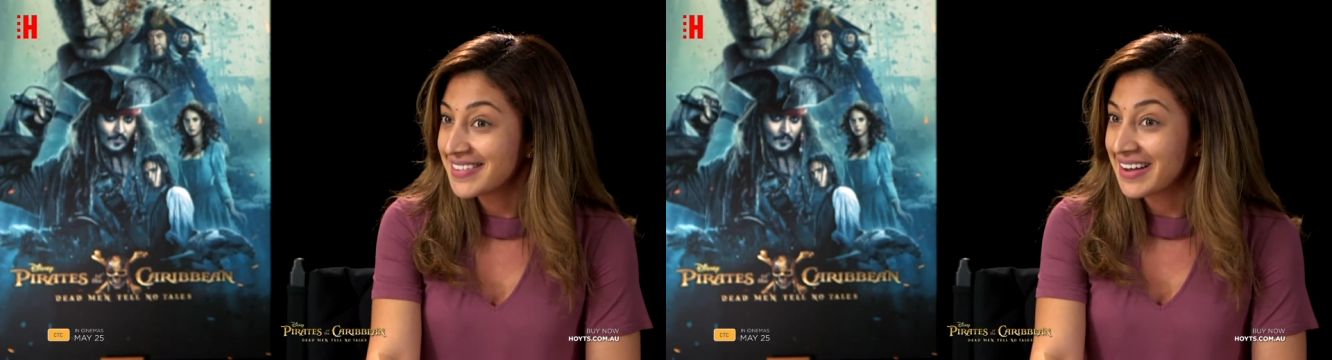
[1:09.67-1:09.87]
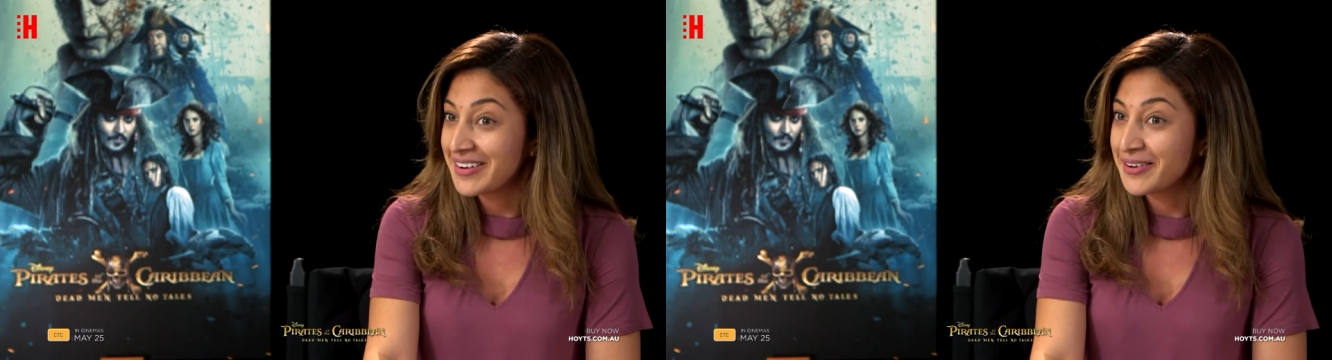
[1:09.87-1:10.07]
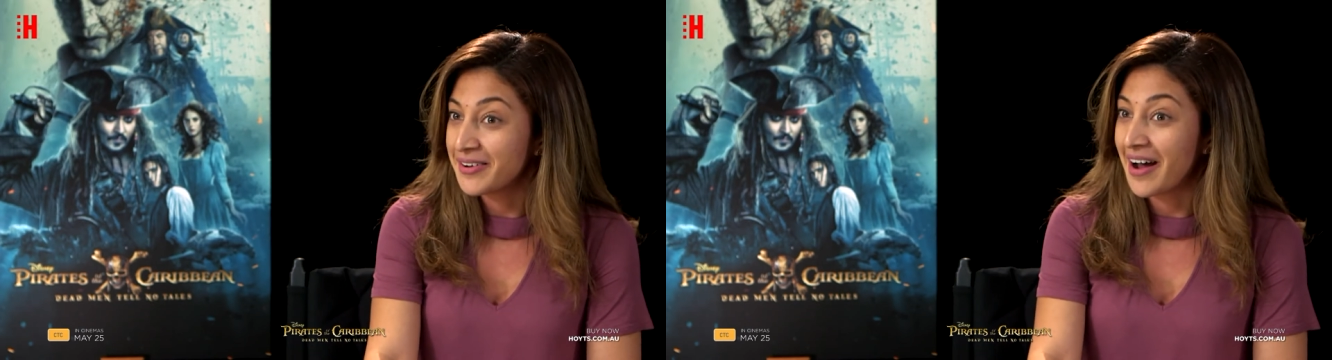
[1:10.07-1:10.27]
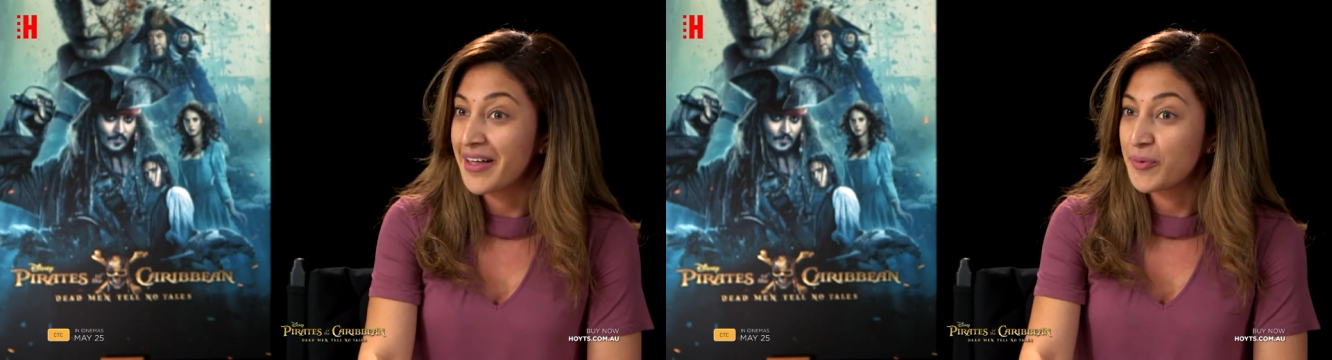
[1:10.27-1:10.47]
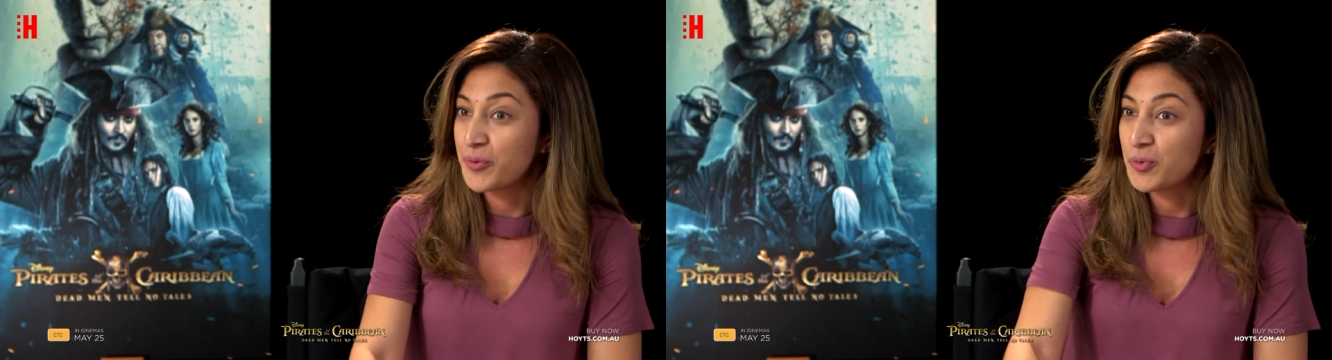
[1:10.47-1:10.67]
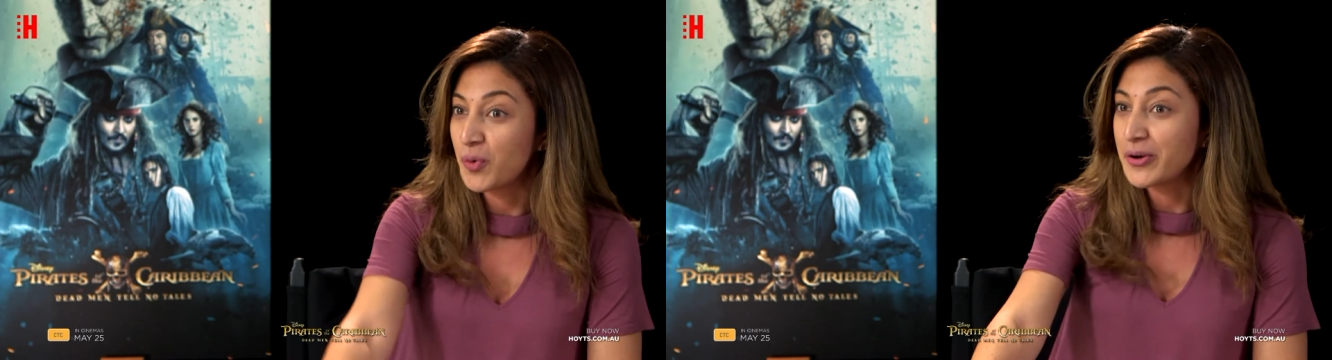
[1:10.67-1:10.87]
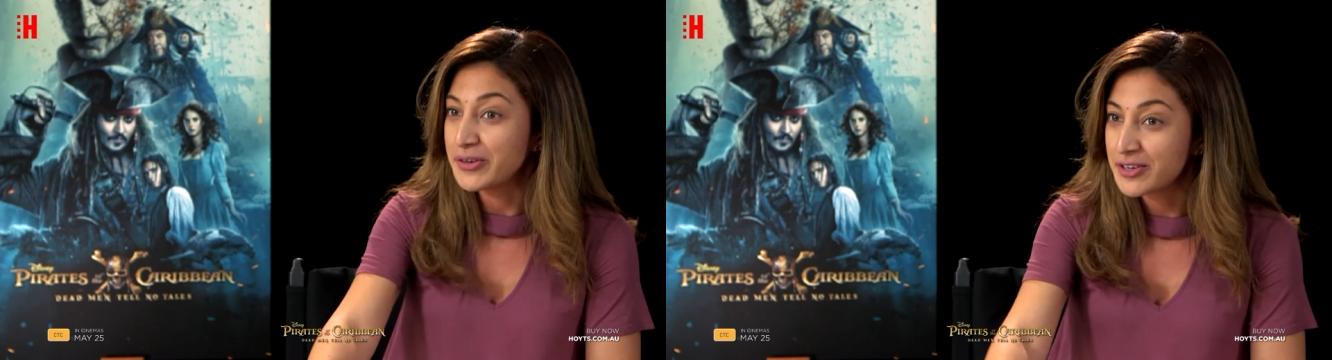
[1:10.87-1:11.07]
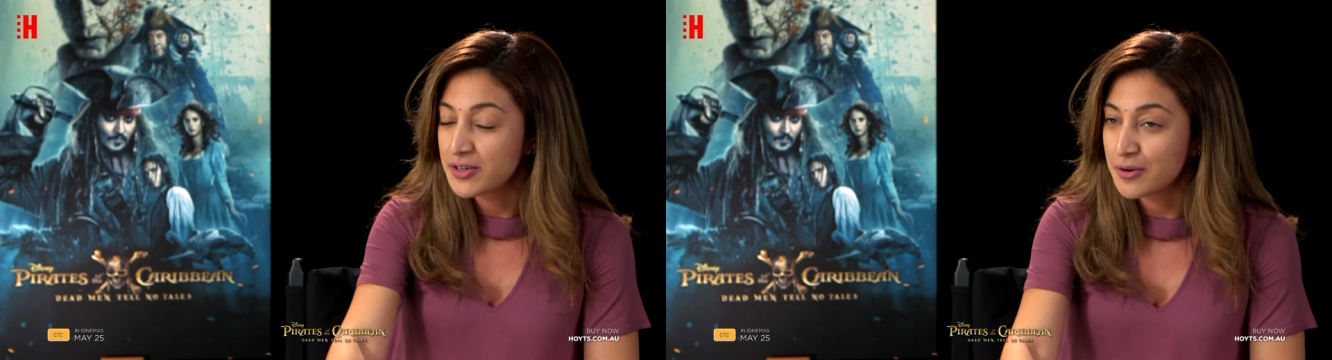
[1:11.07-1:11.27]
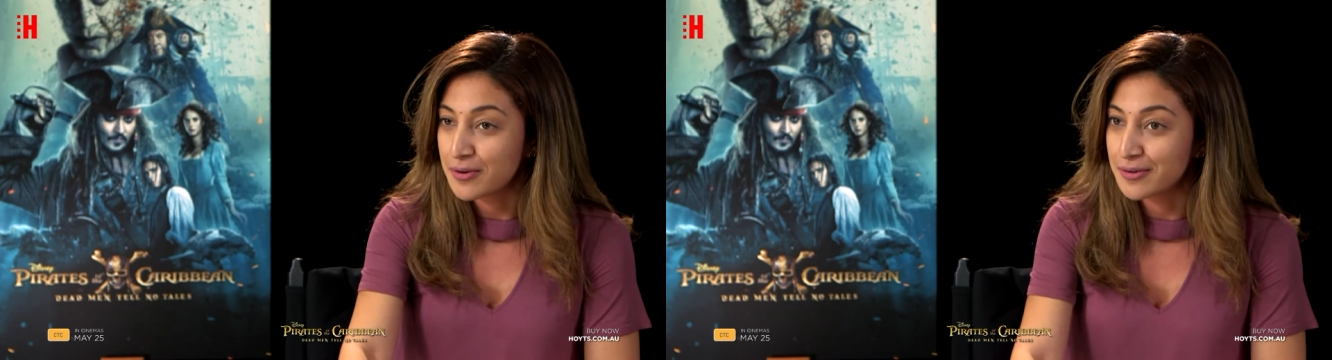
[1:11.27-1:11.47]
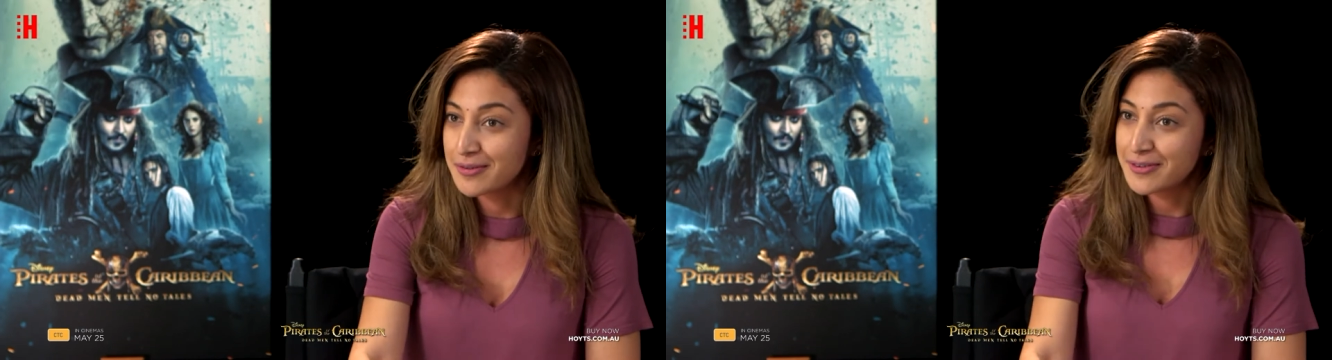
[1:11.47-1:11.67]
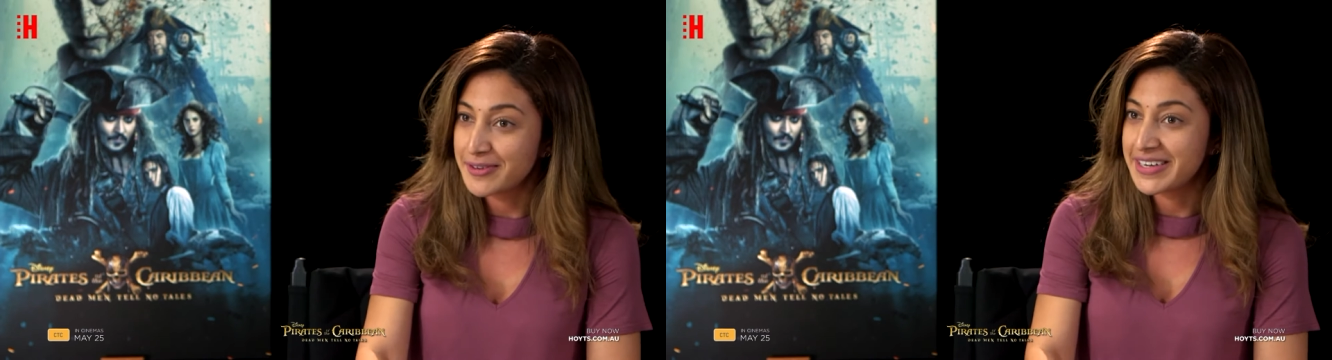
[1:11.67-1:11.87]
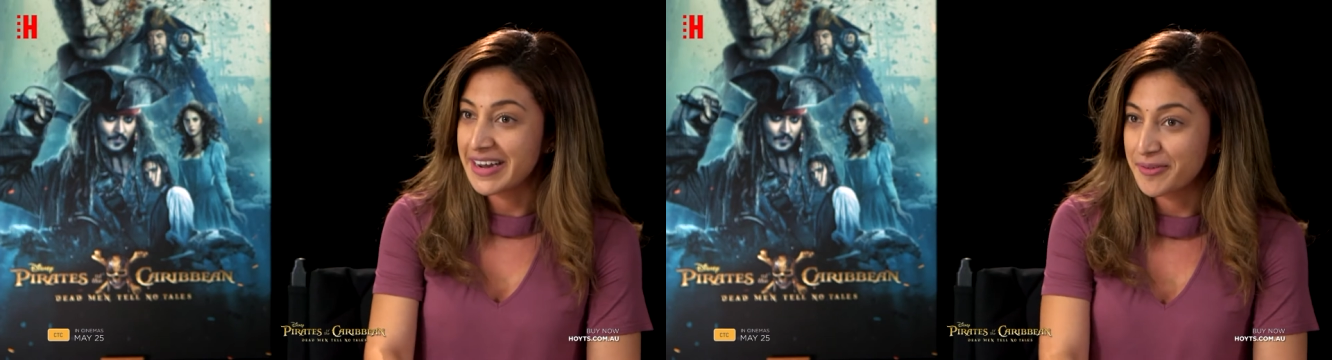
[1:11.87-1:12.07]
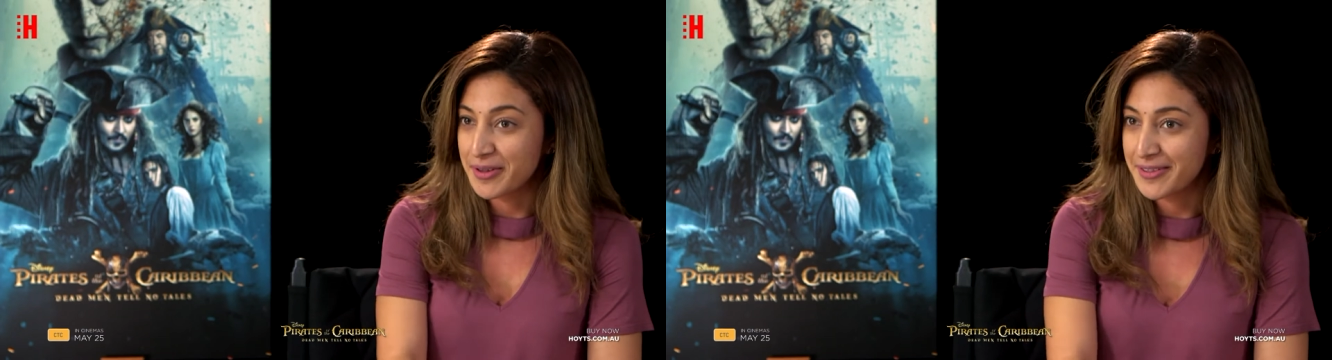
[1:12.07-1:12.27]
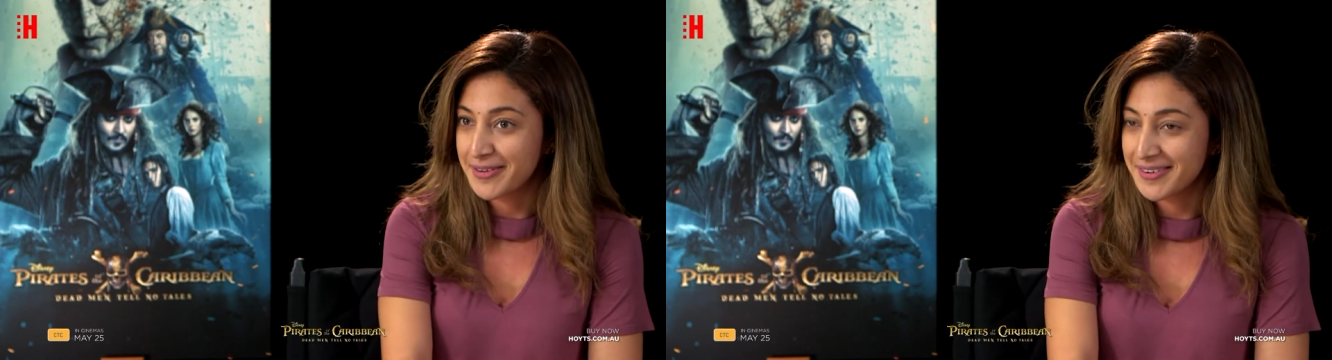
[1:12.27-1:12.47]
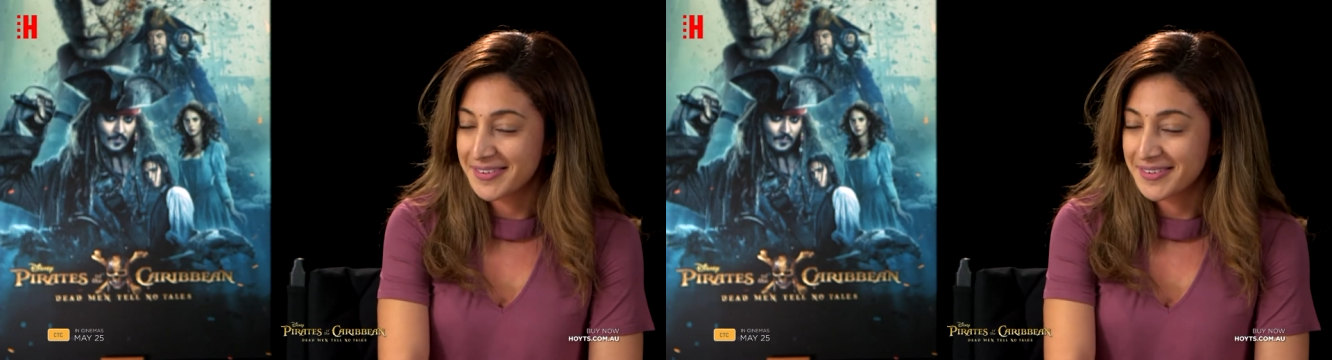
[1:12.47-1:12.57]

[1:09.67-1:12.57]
that you either would want or could take with you?